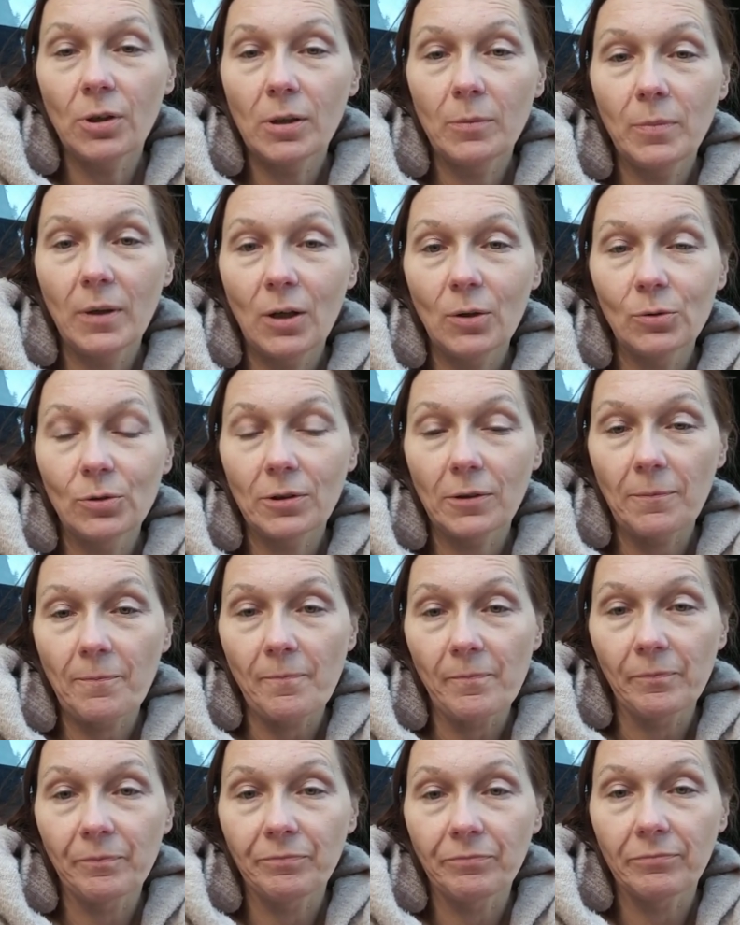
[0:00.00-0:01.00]
about
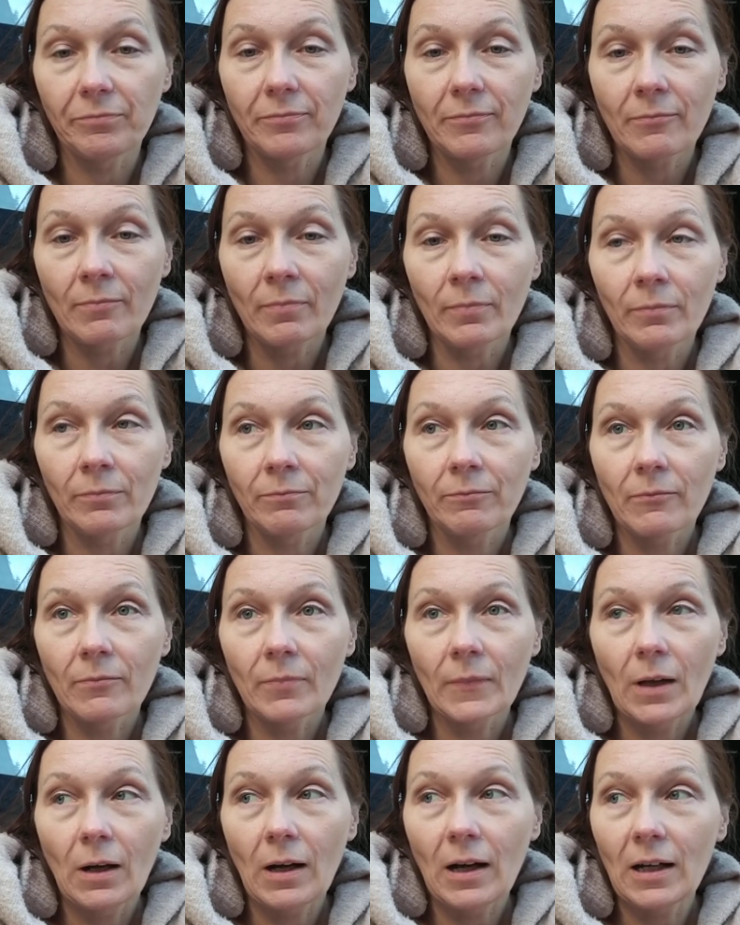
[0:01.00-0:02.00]

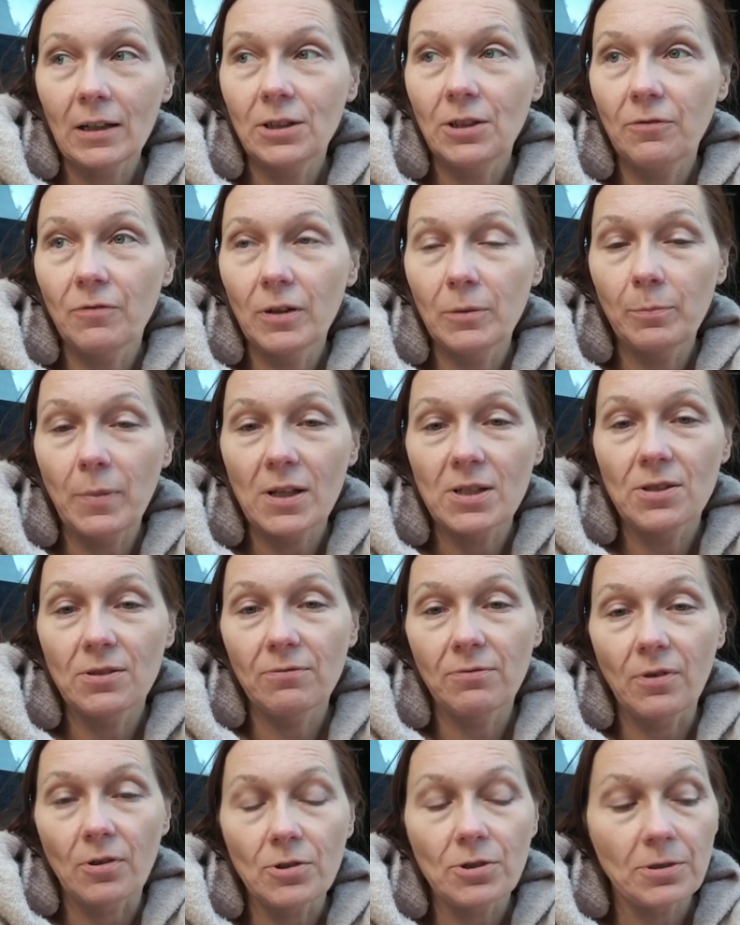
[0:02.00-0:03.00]
active and passive
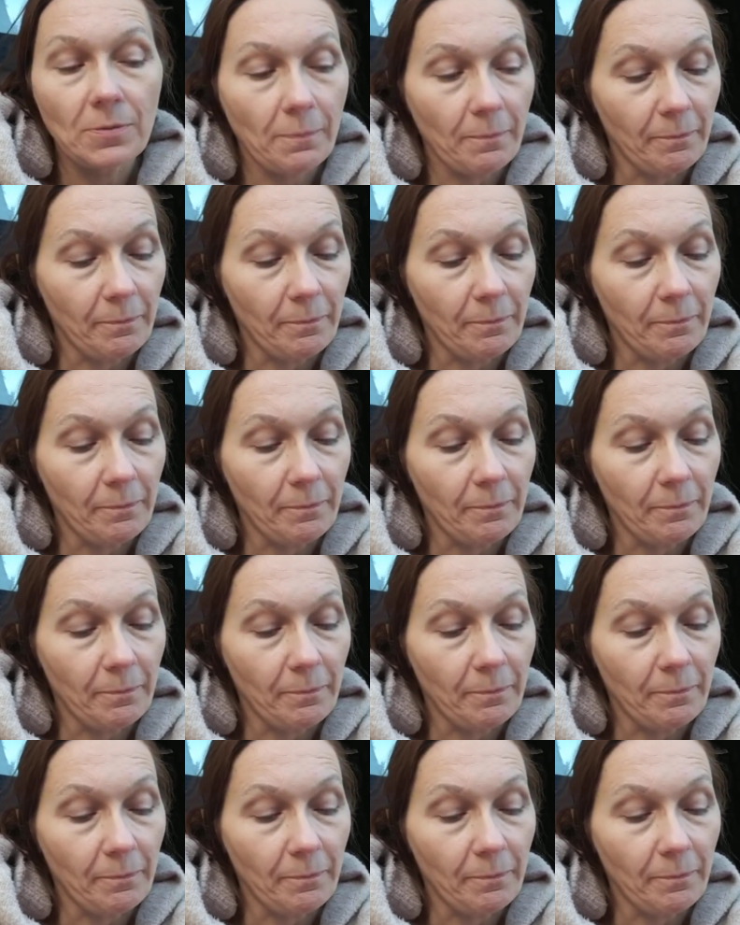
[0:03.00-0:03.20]
voice.